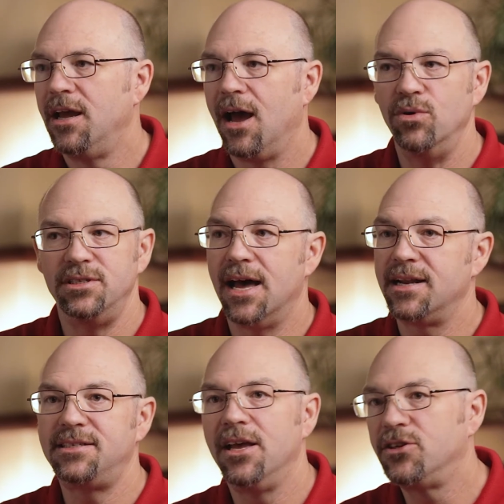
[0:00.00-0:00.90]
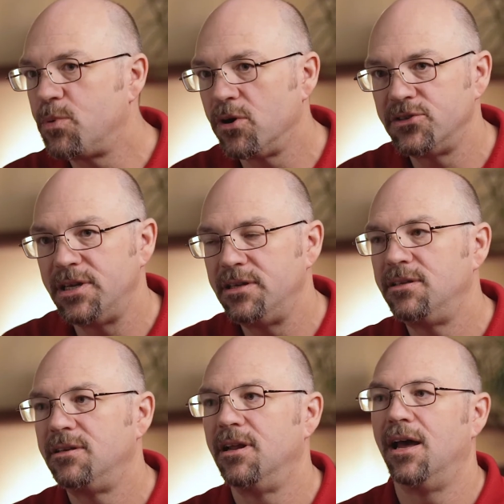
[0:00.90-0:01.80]
I was not a
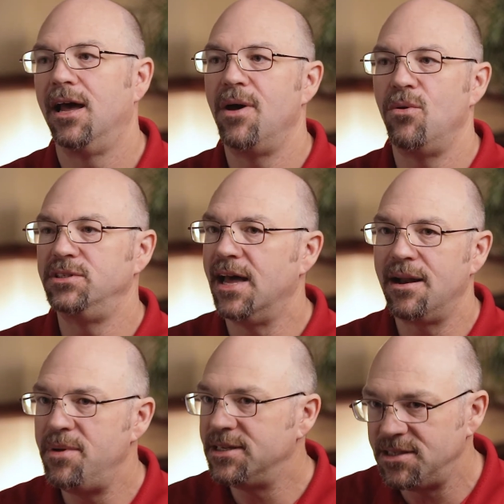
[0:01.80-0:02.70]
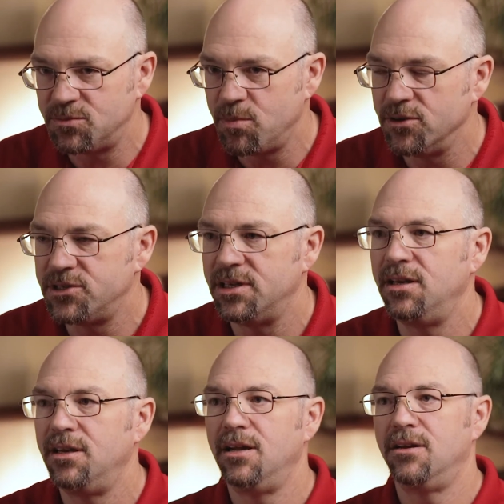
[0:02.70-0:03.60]
salesperson. I was not a business person.
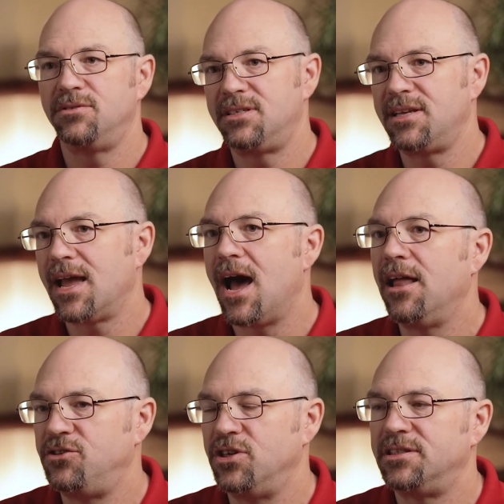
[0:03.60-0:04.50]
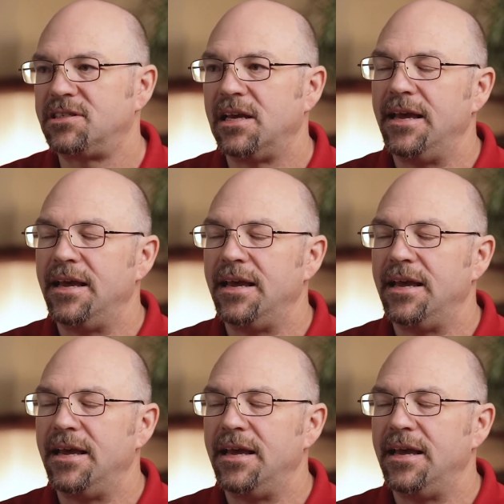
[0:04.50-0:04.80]
I was a psychologist.